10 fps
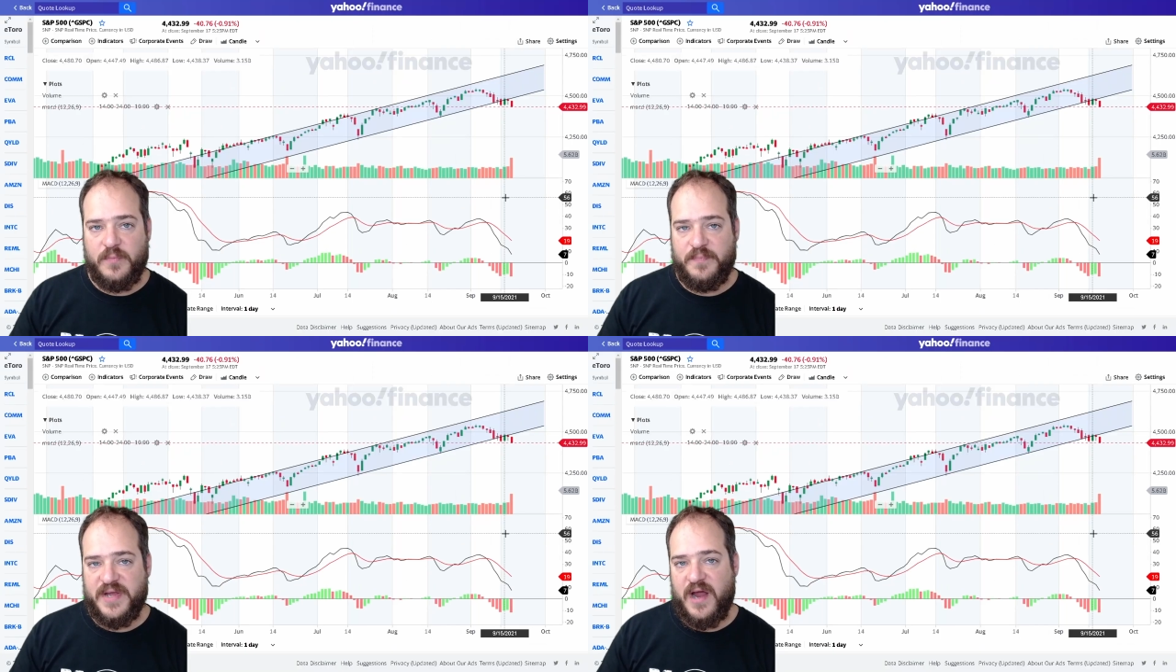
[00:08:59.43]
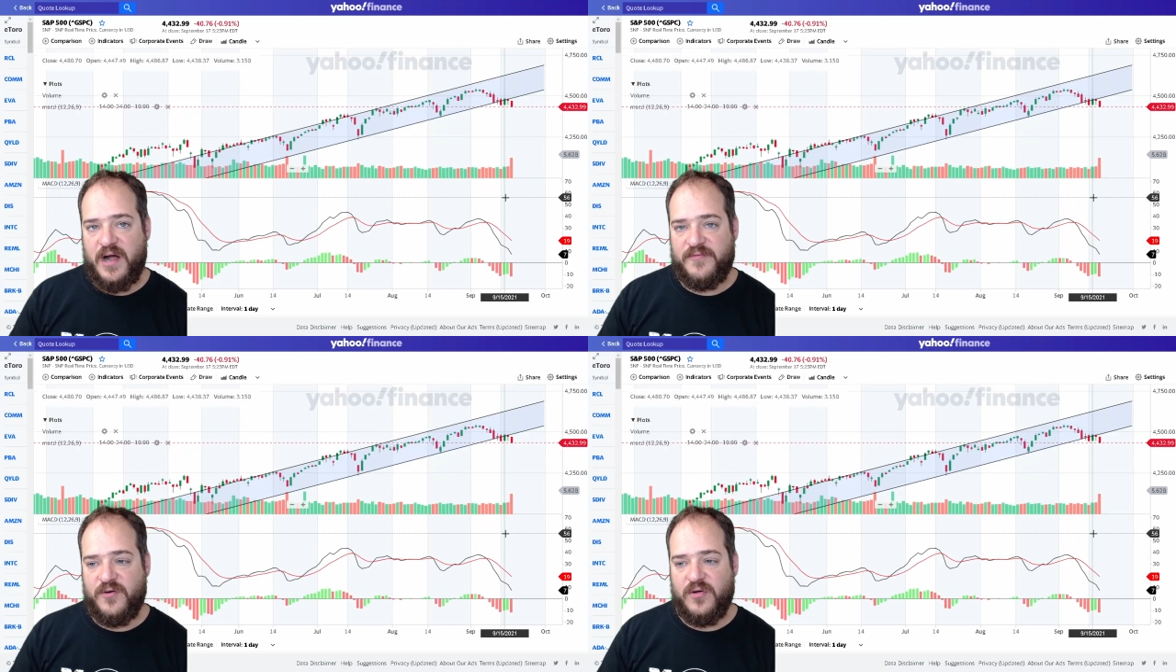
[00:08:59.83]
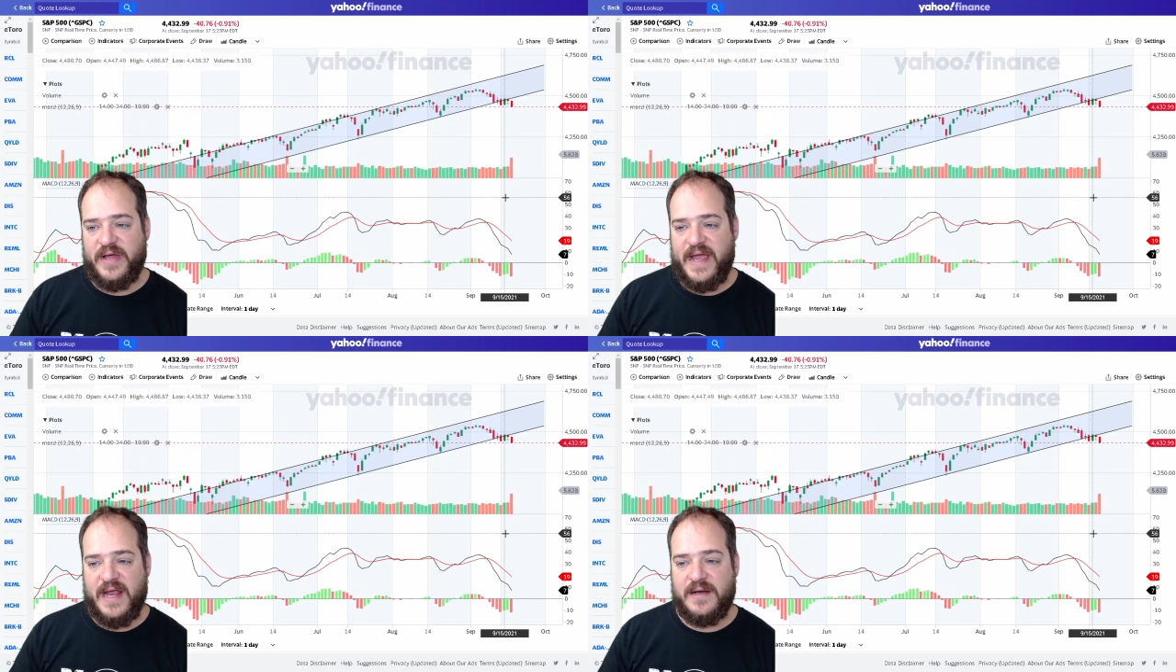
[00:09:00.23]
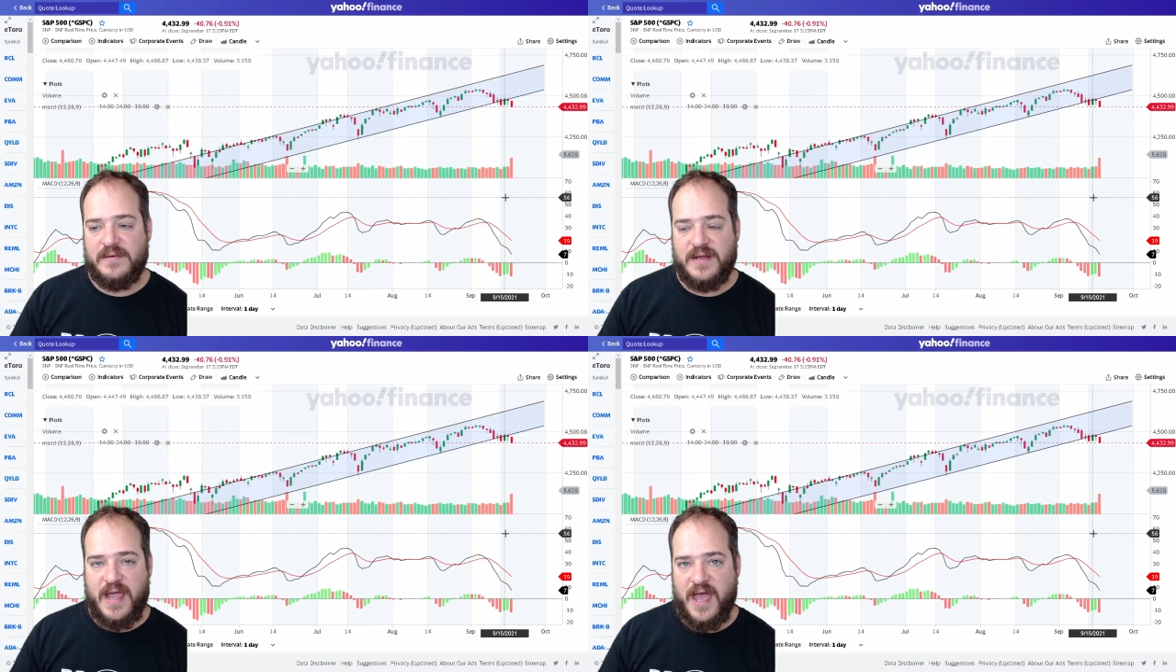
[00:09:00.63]
be careful
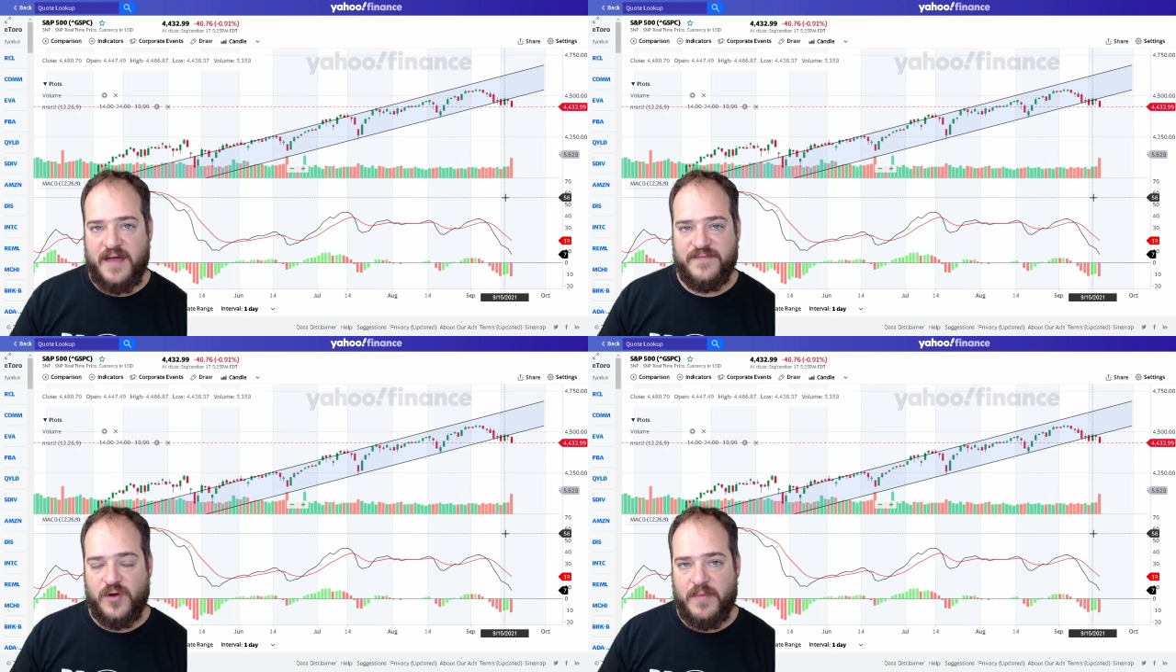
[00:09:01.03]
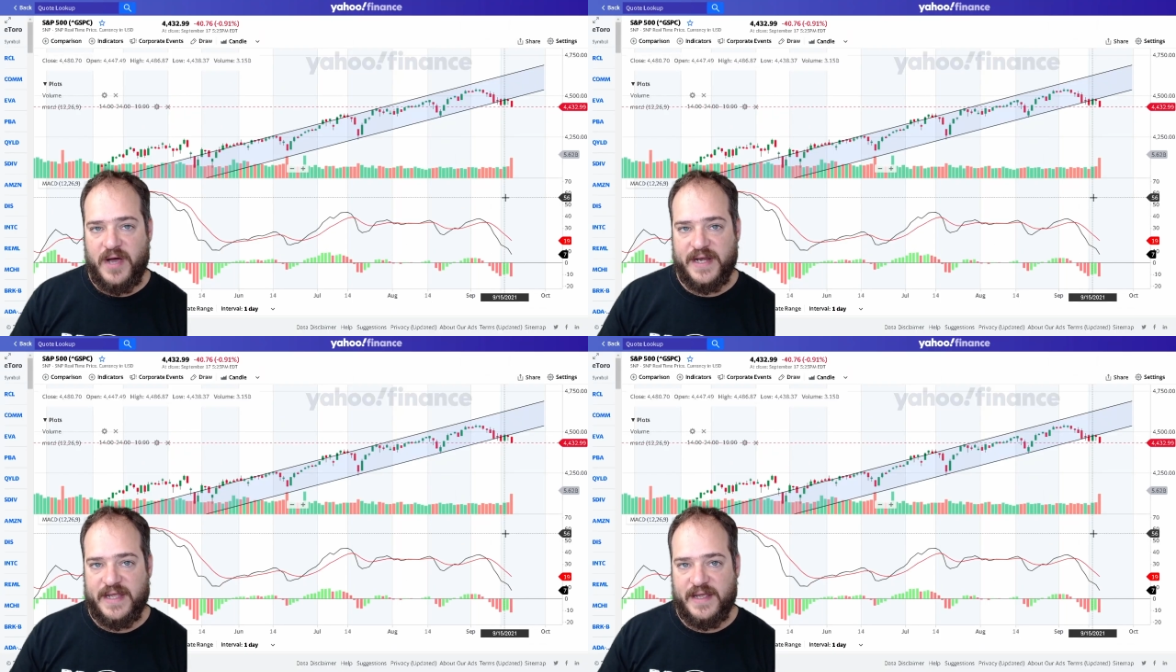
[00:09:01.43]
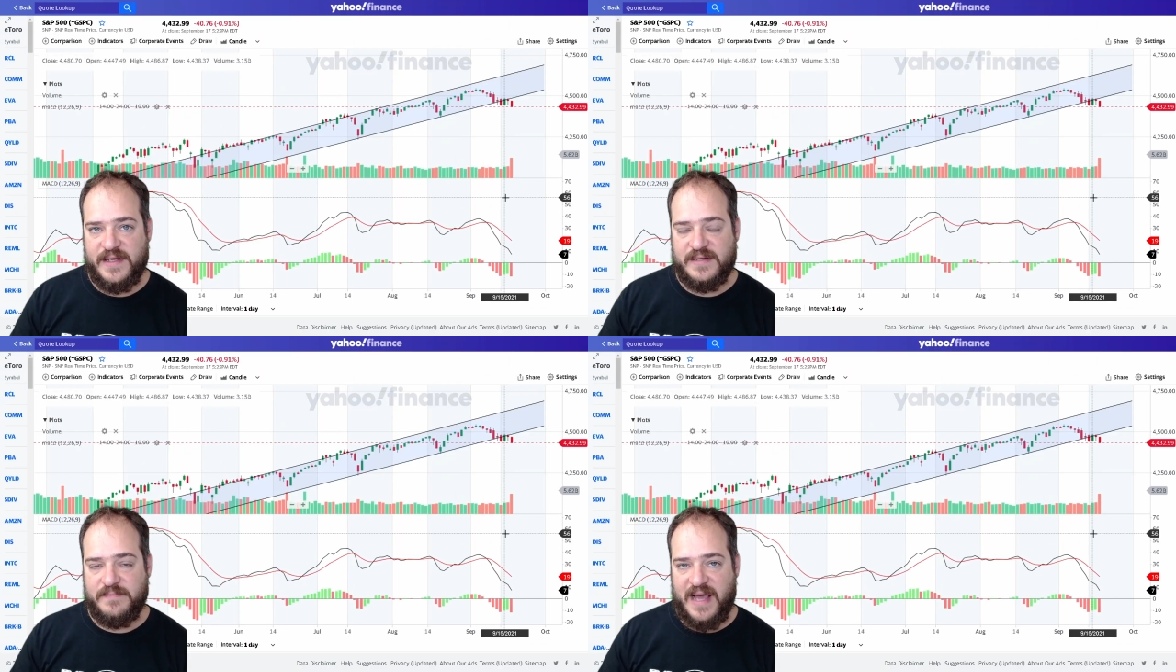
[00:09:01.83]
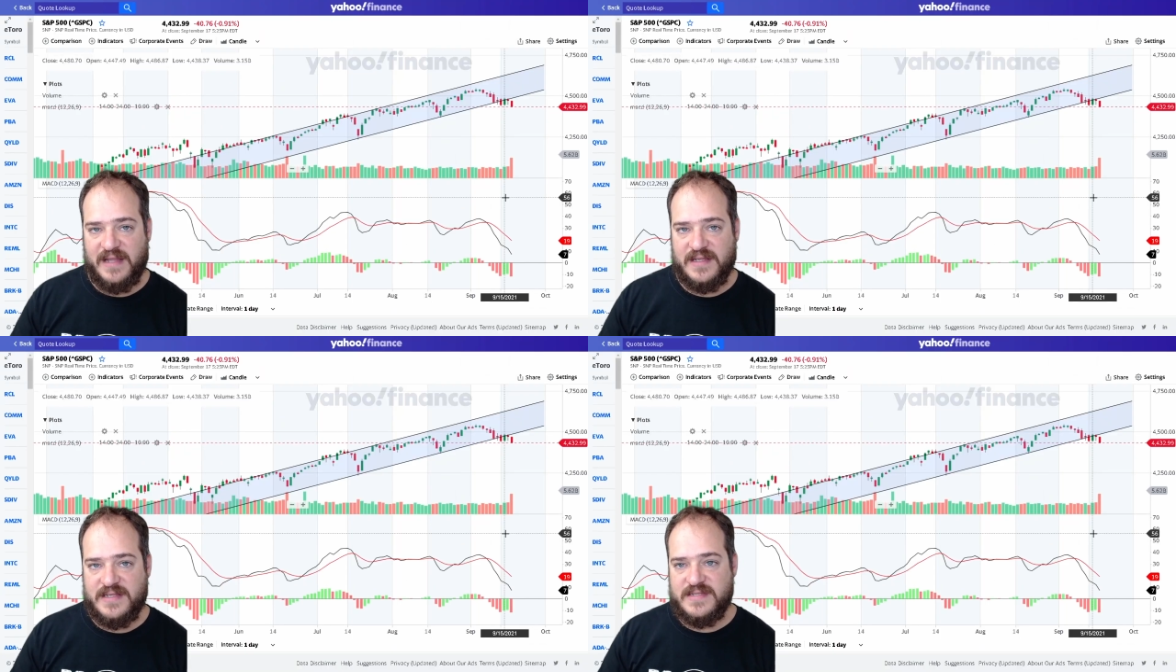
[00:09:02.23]
and have your money in
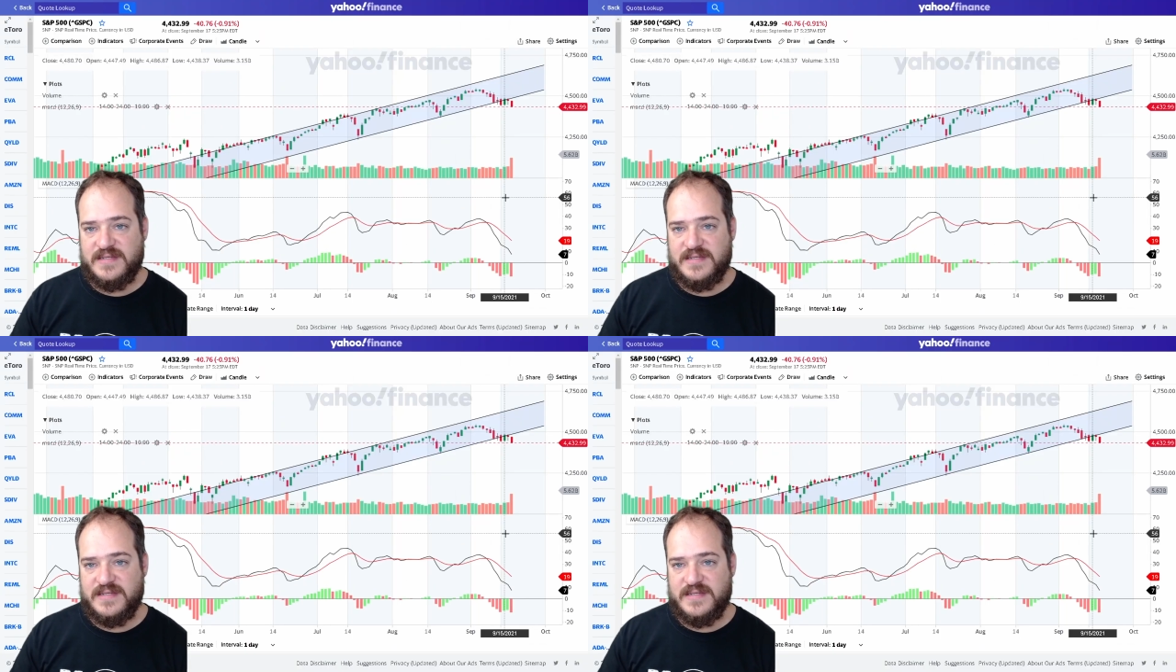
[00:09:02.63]
balance,